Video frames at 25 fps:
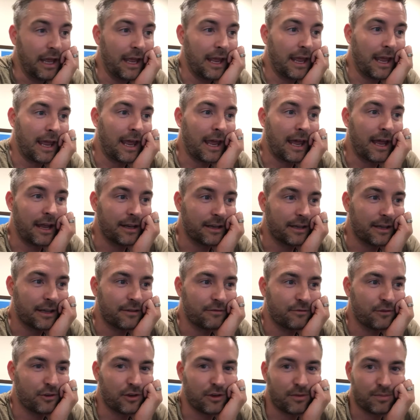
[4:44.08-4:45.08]
and
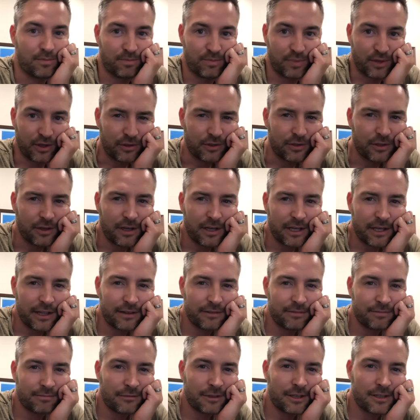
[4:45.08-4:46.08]
if you could build
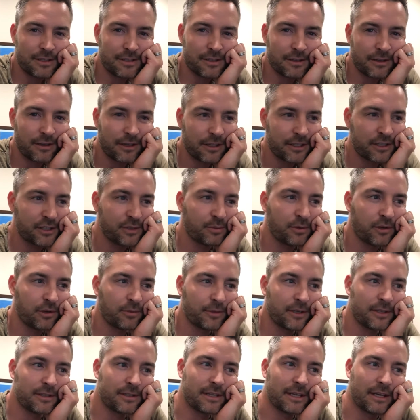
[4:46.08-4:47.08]
on this thought
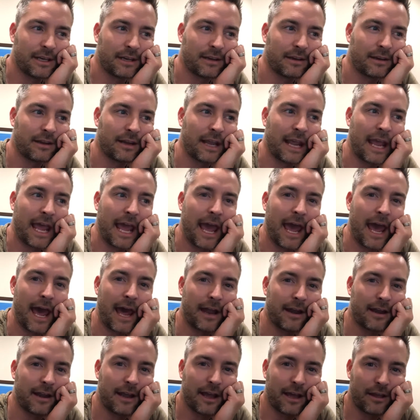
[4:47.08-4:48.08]
experiment and
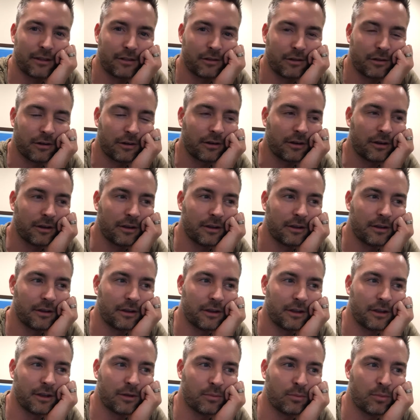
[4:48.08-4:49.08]
add other
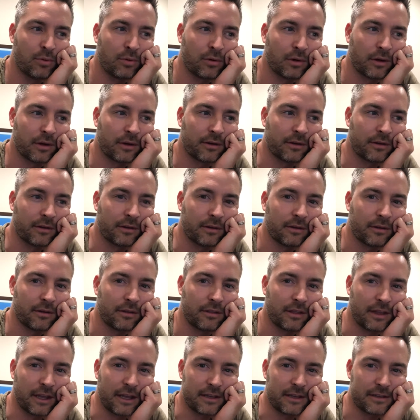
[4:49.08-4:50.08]
important
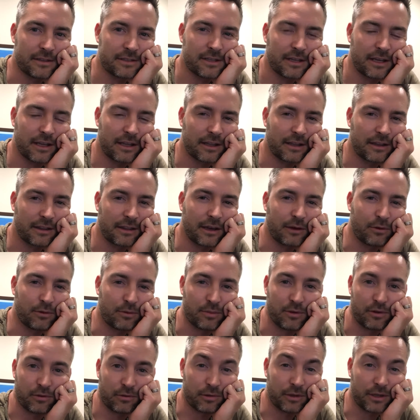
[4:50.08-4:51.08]
things. I think that would
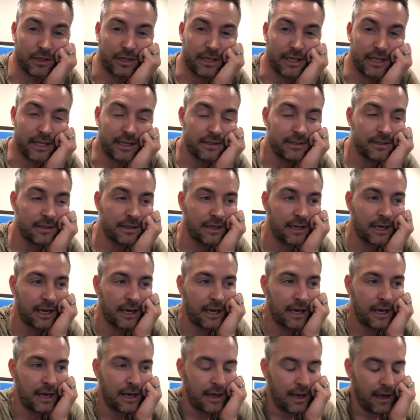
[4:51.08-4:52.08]
be really neat.
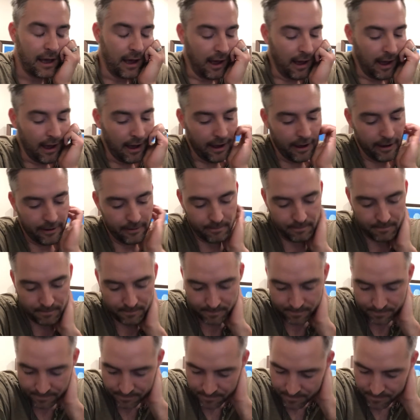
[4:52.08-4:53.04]
I'm